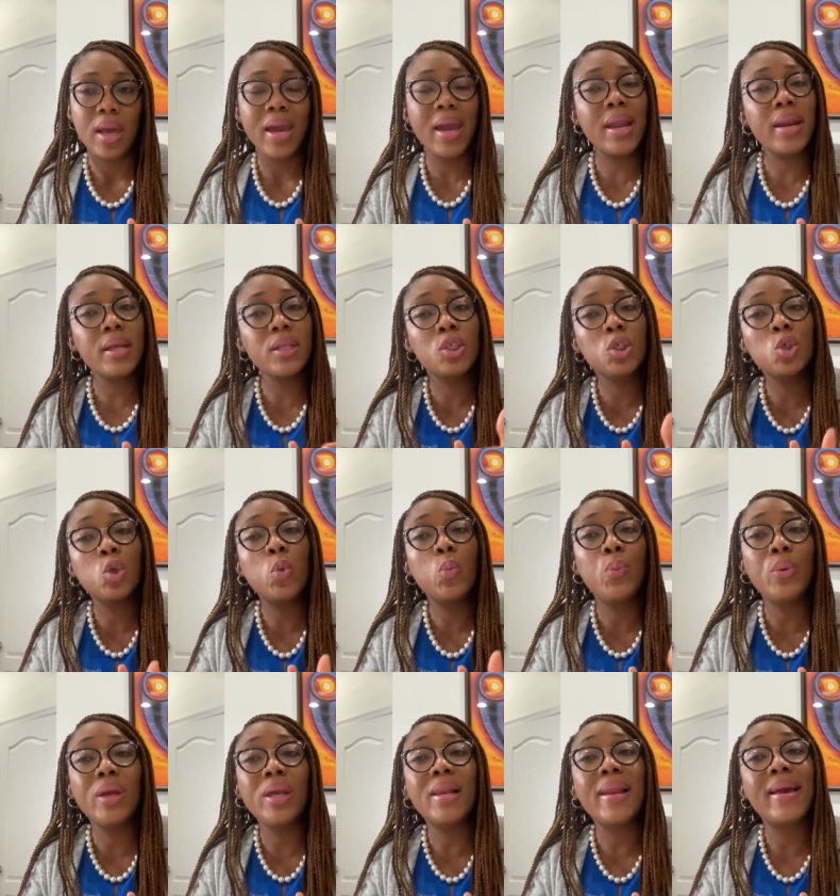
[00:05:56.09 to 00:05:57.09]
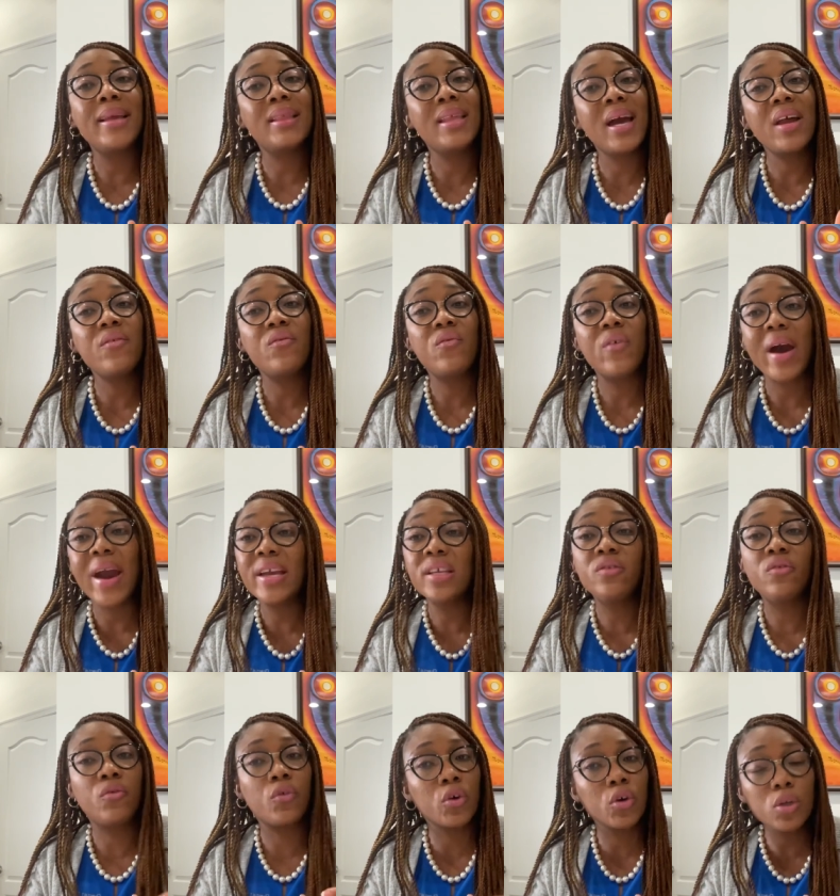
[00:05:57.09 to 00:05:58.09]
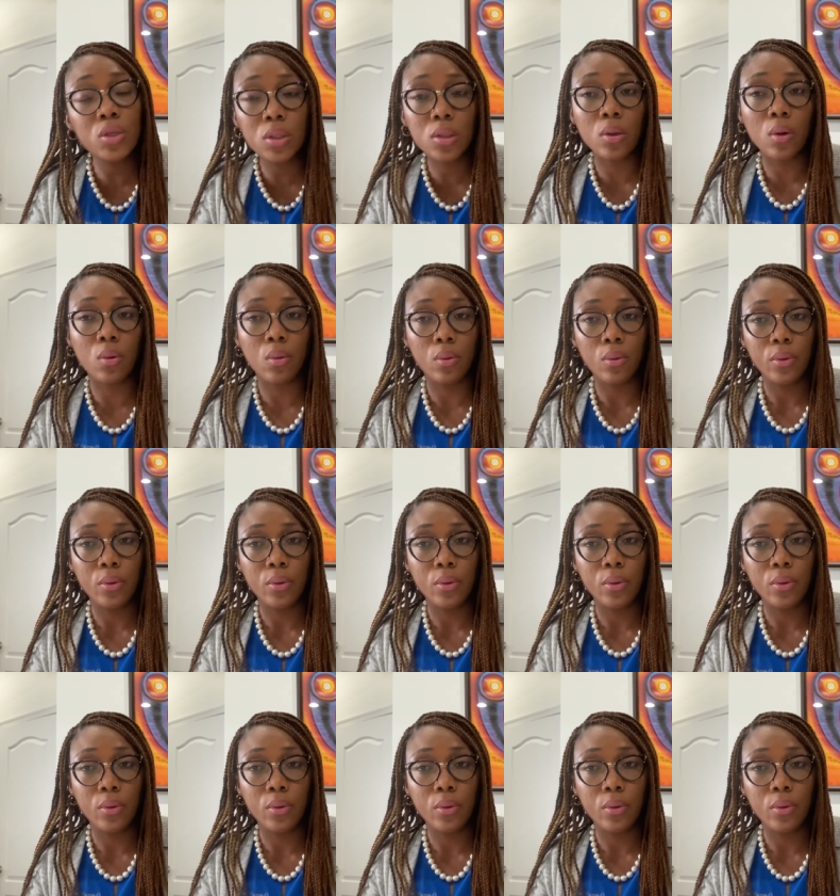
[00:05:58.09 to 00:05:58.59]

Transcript: And it should be like that vice versa.